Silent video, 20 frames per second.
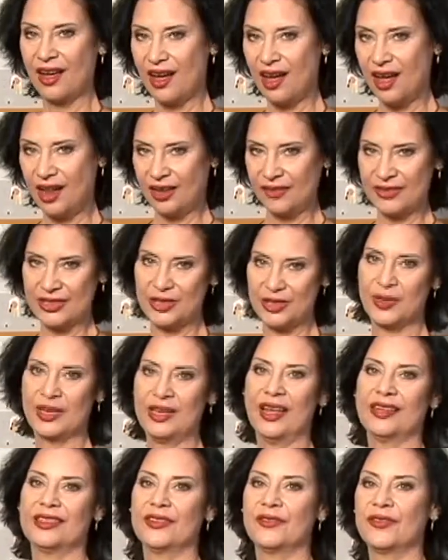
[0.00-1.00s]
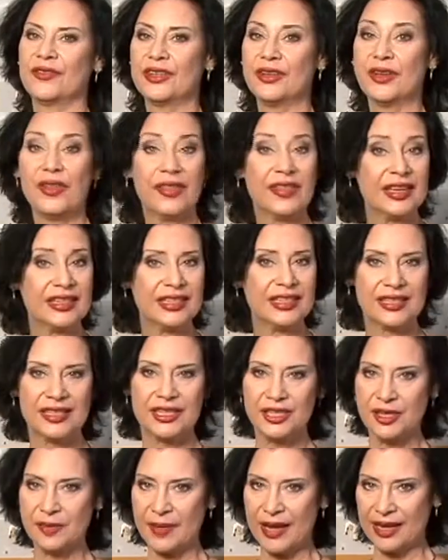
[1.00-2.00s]
All of us would like to feel that
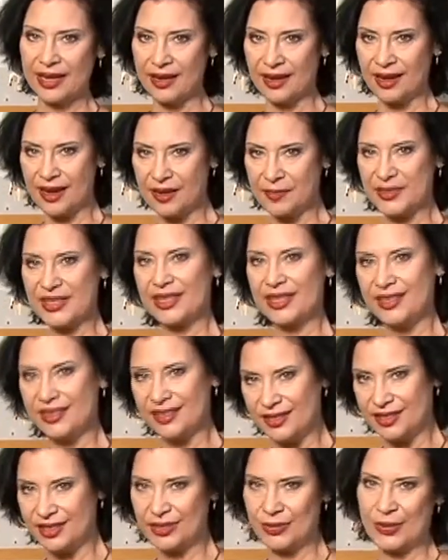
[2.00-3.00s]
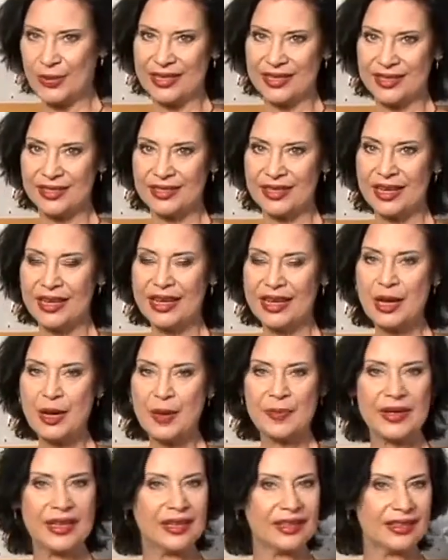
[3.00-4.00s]
decision making comes easy to us,
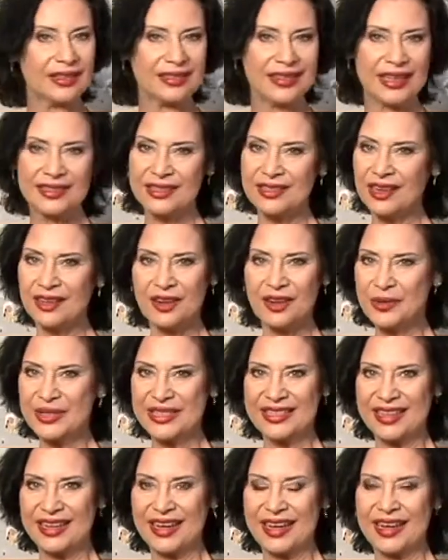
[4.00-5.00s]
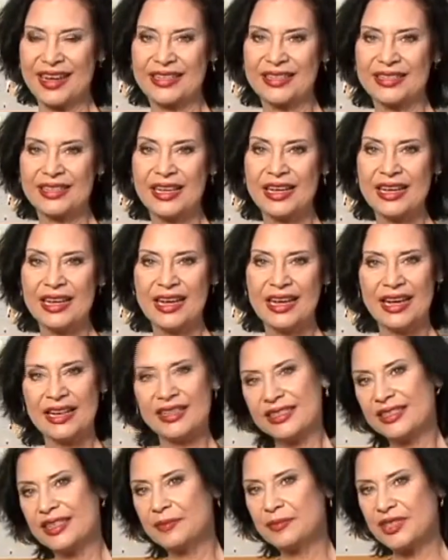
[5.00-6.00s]
but that's not always the case.
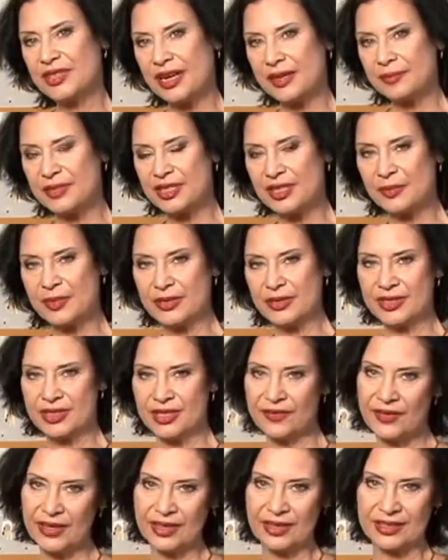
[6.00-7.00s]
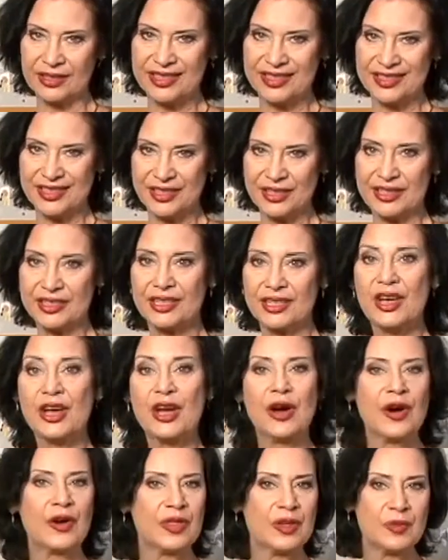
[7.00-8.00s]
And sometimes the most difficult decisions
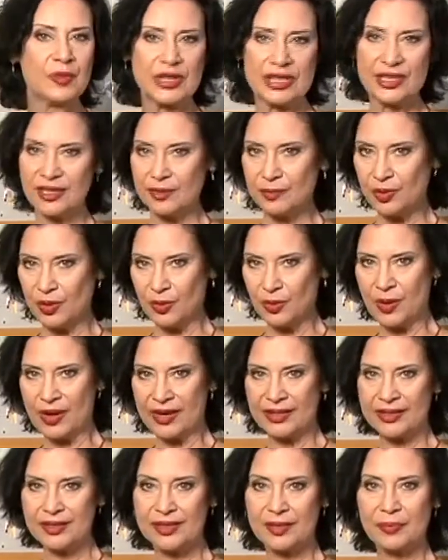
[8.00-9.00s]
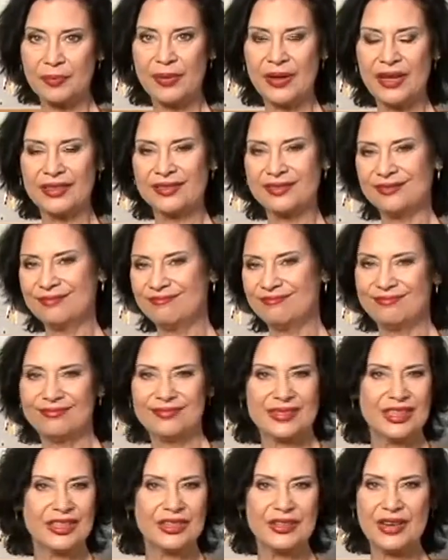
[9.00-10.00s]
are the more simple ones, but
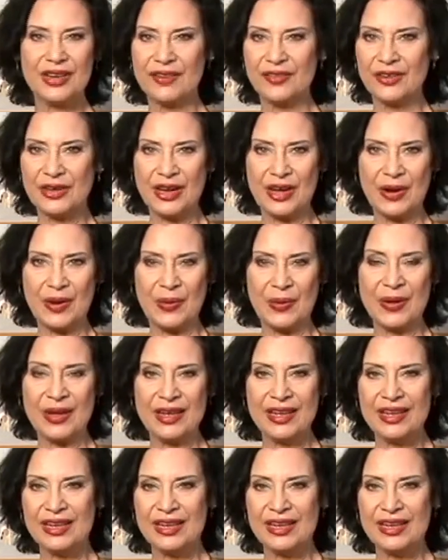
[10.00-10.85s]
you never know.